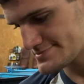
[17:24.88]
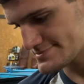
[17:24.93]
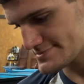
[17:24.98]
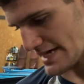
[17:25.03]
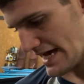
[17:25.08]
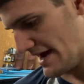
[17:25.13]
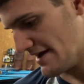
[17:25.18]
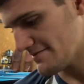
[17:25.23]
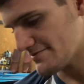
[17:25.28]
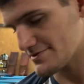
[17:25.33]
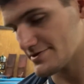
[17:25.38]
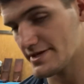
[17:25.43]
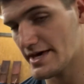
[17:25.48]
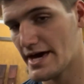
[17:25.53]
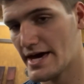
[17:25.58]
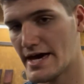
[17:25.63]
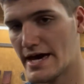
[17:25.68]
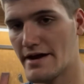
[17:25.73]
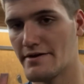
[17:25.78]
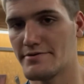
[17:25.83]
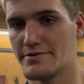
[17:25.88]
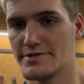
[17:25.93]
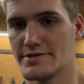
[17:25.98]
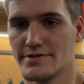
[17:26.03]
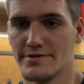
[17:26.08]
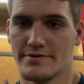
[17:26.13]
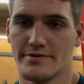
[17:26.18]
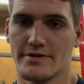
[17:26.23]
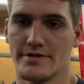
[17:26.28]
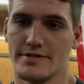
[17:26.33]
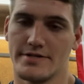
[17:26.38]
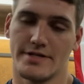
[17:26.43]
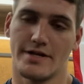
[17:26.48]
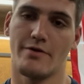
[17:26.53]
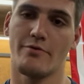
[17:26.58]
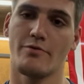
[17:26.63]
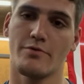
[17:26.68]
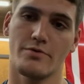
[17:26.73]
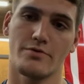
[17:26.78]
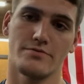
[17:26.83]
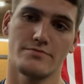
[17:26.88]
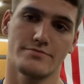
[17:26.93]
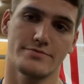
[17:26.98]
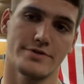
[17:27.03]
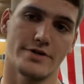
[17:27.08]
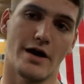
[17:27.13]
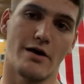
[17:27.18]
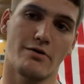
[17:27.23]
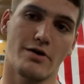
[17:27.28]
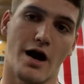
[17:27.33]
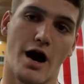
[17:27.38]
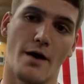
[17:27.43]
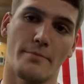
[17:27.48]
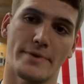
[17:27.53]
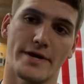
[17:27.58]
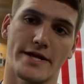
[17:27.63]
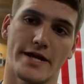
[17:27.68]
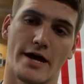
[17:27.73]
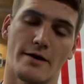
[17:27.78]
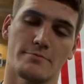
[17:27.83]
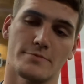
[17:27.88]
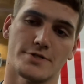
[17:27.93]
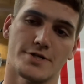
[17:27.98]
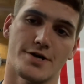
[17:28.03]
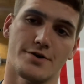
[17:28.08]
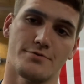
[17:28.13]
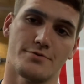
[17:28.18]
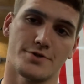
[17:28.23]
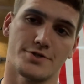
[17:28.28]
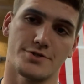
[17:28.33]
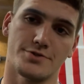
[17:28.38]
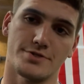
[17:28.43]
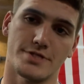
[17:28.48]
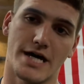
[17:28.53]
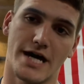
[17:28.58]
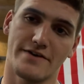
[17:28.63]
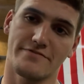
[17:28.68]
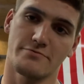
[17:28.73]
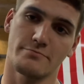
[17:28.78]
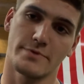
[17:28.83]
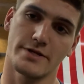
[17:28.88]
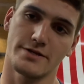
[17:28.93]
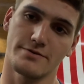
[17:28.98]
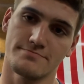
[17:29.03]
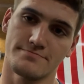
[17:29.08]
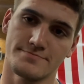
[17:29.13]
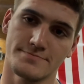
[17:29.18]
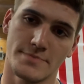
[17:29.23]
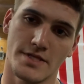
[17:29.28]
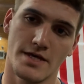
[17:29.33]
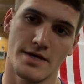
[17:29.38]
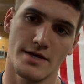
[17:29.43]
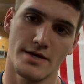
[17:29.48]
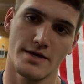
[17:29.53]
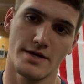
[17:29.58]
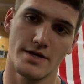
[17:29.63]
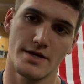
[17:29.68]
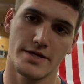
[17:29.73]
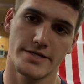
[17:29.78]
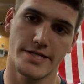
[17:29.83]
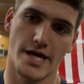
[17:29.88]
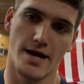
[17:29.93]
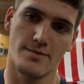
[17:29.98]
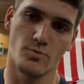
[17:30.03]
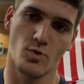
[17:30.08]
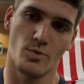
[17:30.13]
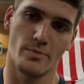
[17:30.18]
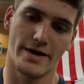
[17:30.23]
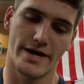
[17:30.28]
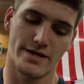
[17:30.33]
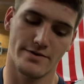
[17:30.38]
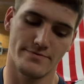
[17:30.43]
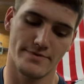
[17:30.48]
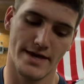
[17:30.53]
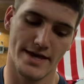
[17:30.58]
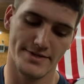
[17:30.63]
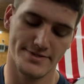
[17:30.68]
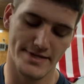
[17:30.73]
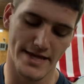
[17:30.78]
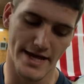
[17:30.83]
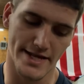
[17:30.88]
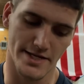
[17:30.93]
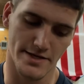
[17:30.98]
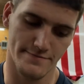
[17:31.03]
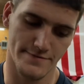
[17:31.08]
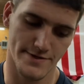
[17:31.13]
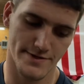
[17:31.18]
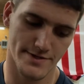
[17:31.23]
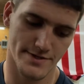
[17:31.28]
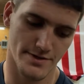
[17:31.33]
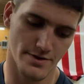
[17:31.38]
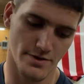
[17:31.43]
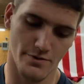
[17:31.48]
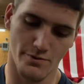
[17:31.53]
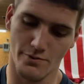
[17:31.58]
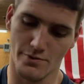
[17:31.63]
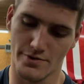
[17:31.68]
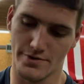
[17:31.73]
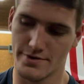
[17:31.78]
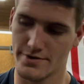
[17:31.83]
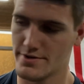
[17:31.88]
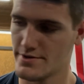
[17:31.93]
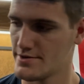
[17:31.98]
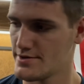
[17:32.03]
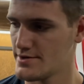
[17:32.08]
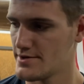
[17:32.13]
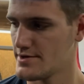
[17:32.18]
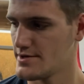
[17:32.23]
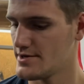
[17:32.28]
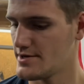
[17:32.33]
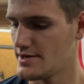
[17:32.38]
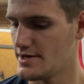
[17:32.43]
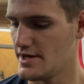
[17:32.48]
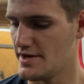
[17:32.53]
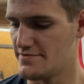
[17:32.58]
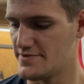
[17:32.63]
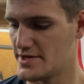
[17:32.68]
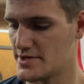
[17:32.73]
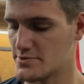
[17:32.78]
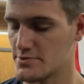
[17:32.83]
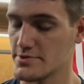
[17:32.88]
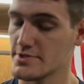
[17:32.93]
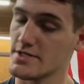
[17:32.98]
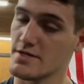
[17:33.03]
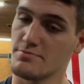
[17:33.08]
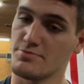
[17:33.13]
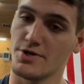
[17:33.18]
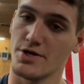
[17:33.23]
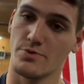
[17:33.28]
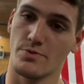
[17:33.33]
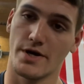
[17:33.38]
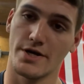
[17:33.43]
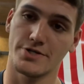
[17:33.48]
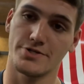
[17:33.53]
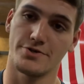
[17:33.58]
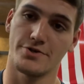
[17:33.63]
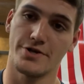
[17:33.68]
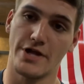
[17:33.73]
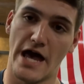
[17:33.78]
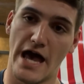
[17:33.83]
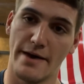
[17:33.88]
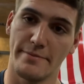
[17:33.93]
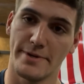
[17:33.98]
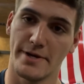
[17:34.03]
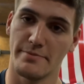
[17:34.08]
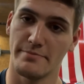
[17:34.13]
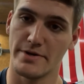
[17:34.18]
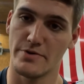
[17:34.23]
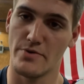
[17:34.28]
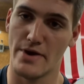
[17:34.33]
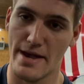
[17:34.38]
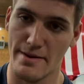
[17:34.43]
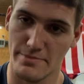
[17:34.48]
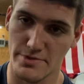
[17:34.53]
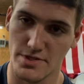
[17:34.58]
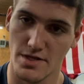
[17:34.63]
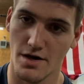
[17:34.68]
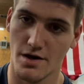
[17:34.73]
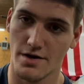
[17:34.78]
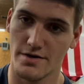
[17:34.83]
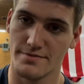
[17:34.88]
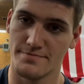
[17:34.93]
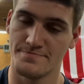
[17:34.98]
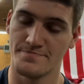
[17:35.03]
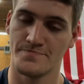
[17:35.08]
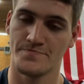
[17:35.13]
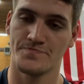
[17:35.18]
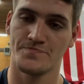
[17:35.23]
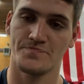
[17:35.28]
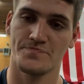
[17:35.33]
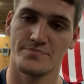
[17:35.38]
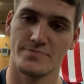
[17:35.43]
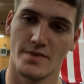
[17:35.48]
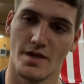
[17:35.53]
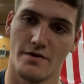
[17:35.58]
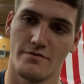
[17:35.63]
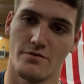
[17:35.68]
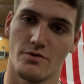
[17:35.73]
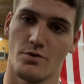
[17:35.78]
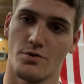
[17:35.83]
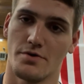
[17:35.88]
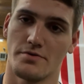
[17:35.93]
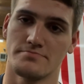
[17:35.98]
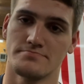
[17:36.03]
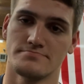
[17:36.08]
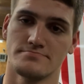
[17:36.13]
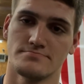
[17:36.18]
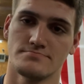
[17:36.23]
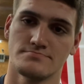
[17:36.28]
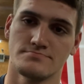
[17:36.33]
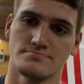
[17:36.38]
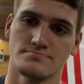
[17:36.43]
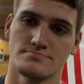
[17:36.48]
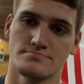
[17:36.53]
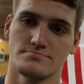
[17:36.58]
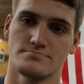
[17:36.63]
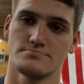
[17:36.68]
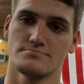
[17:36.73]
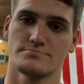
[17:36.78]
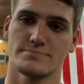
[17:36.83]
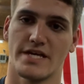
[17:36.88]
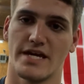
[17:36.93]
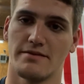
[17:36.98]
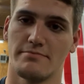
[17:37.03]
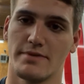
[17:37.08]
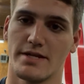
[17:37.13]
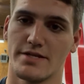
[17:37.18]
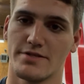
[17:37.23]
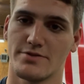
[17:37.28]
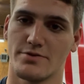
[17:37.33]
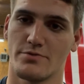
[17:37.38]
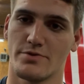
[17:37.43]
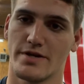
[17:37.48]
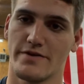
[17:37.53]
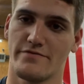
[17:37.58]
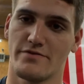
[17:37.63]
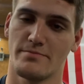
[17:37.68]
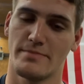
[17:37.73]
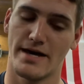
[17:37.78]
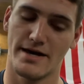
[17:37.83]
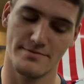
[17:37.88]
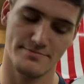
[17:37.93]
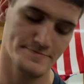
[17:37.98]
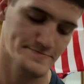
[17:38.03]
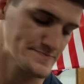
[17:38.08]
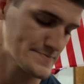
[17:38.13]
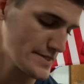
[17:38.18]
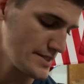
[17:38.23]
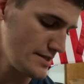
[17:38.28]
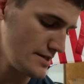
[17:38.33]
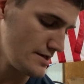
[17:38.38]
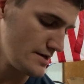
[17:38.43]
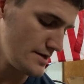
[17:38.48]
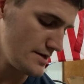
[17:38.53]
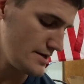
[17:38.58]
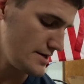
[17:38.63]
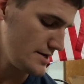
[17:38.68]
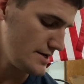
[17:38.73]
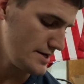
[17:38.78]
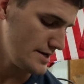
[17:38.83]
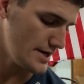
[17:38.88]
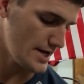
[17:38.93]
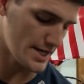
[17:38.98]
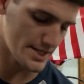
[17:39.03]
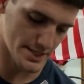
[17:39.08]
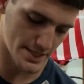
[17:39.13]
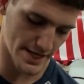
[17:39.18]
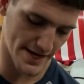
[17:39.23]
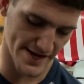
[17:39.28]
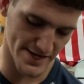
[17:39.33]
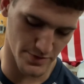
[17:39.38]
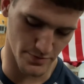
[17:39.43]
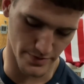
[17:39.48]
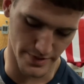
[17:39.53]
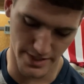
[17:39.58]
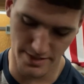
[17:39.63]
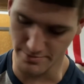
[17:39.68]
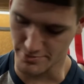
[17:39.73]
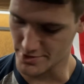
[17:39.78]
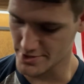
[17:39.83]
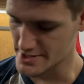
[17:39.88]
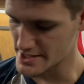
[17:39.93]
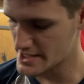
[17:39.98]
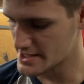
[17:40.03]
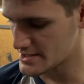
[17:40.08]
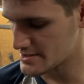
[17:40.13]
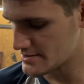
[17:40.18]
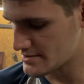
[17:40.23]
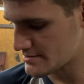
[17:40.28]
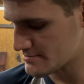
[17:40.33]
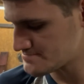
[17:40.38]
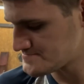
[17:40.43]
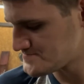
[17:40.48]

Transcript: after that, I really, comment down below what you'd like for me to talk more about on that side of it, or if this was a complete waste of your time hearing me ramble on for 10 minutes or whatever about how the cage went in, put that in there.